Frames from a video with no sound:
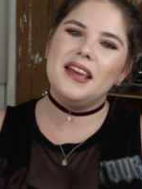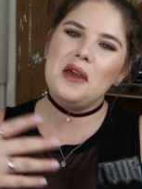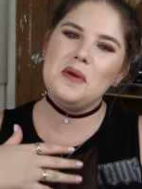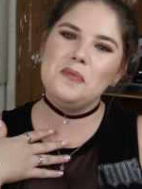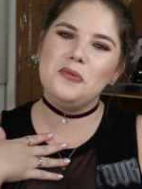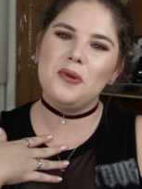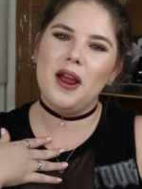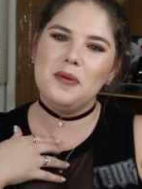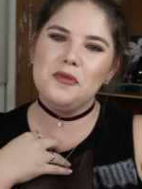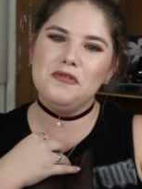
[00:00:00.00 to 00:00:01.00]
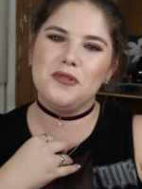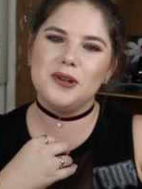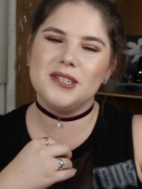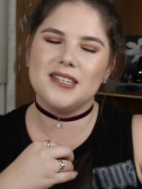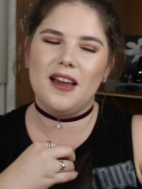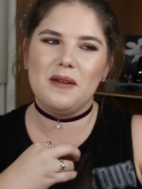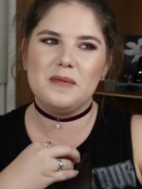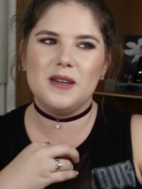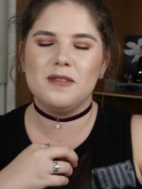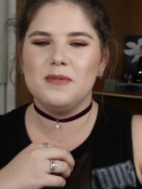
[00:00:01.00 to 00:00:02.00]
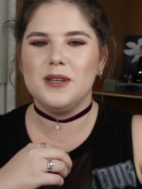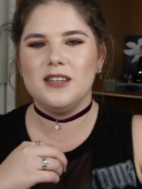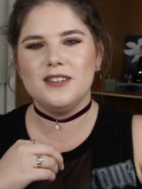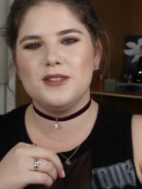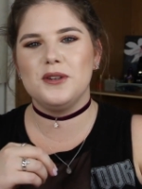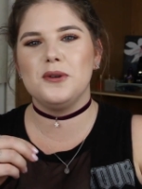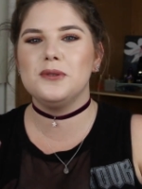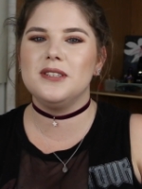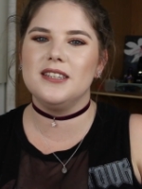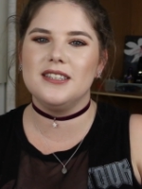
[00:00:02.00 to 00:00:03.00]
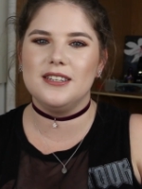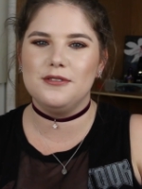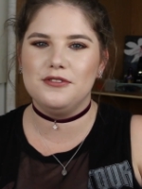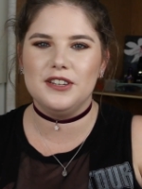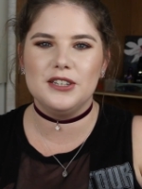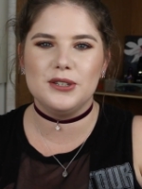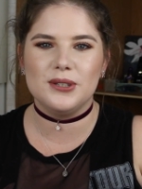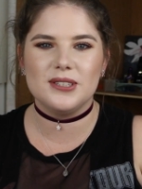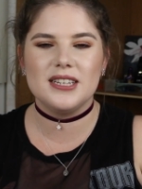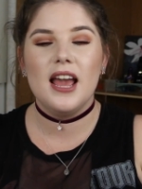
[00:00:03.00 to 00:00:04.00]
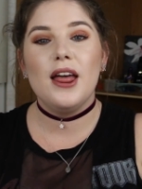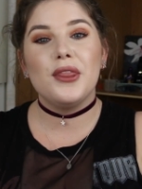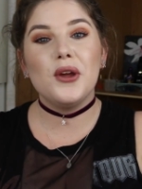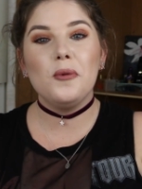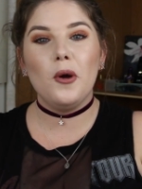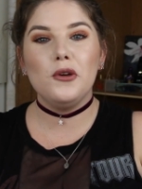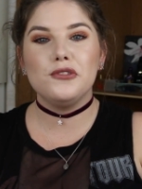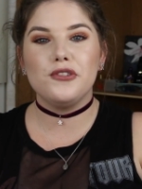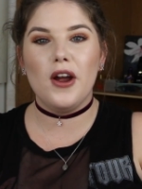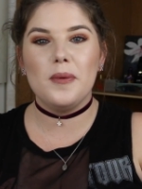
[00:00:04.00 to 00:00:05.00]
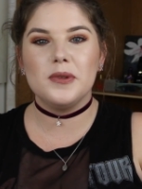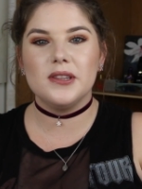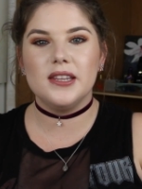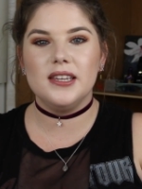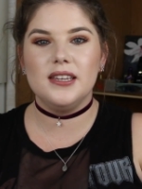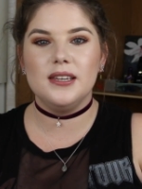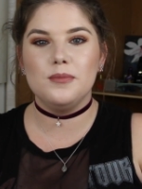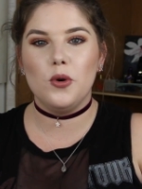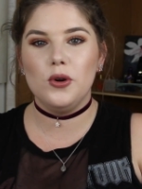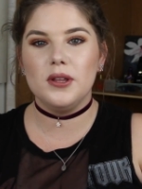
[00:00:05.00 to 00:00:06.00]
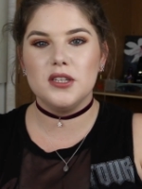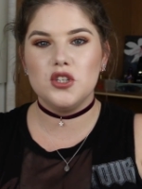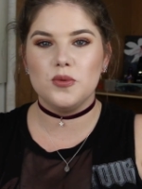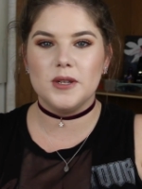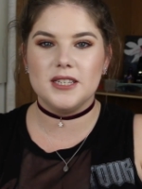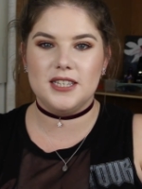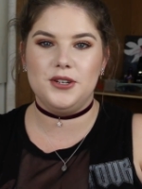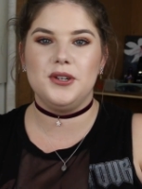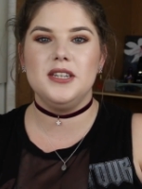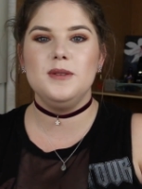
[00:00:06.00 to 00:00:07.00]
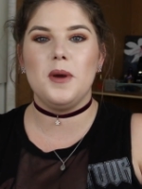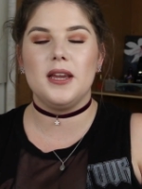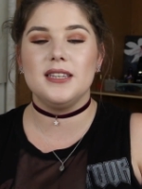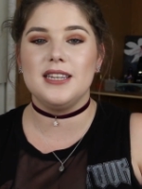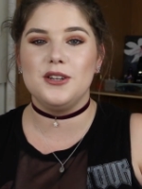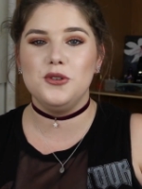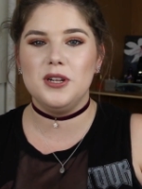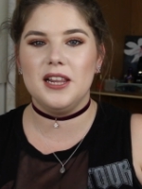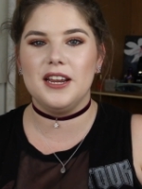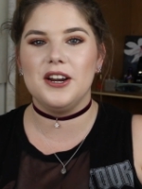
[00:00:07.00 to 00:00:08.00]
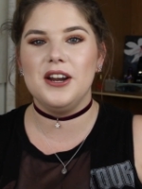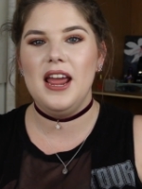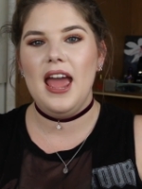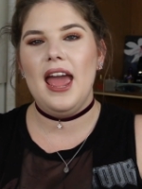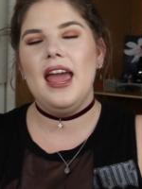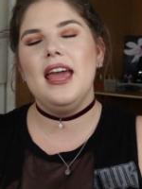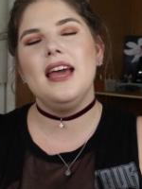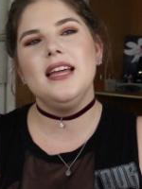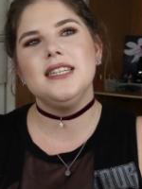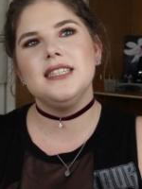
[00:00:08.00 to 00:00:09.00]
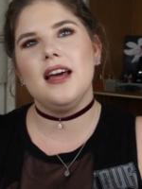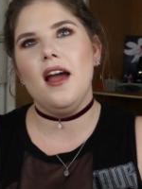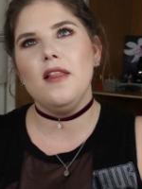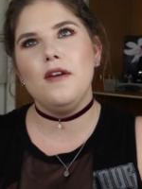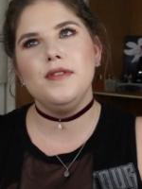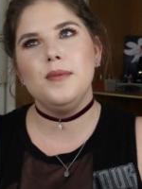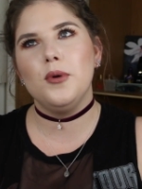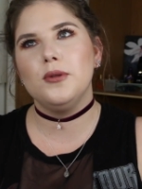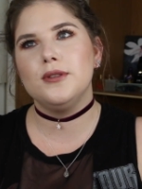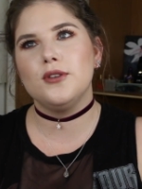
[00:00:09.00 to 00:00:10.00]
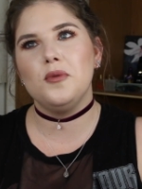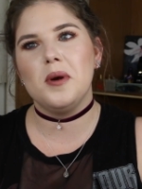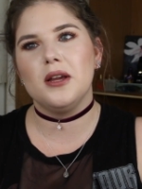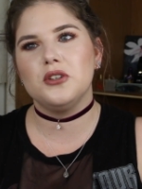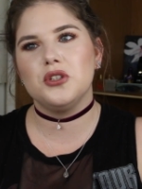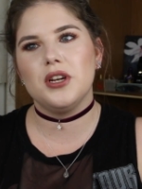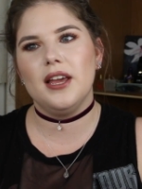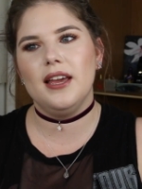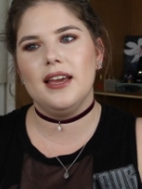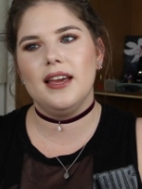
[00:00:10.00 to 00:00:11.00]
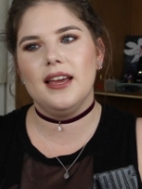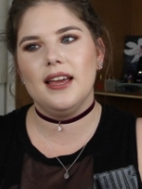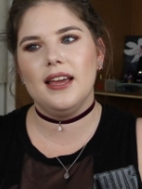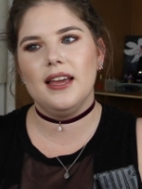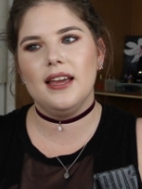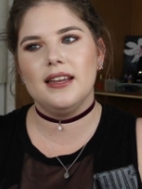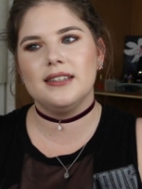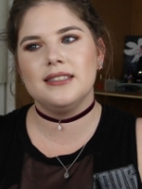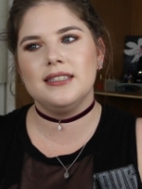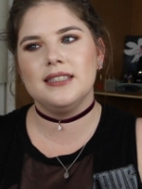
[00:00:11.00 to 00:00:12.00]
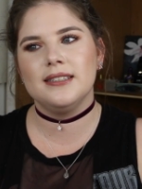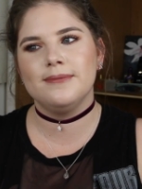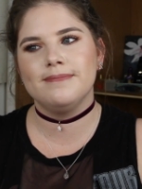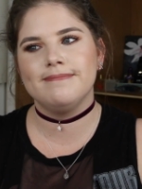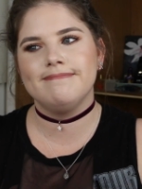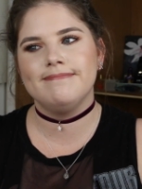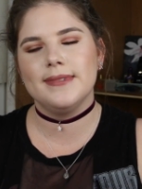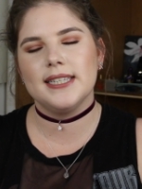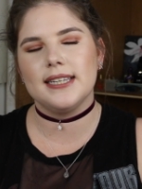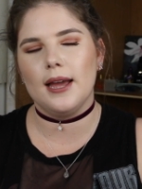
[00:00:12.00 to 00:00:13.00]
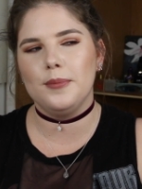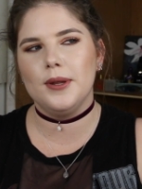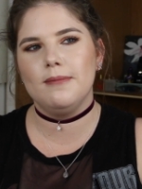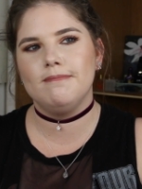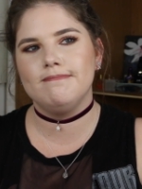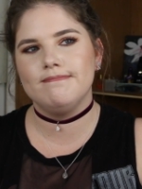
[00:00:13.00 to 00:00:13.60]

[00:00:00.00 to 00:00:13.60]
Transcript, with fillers: came right before Simon, because, you know, sissy feels. They're both from the Mortal Instruments series by Cassandra Clare, and I love them both so much. And Simon.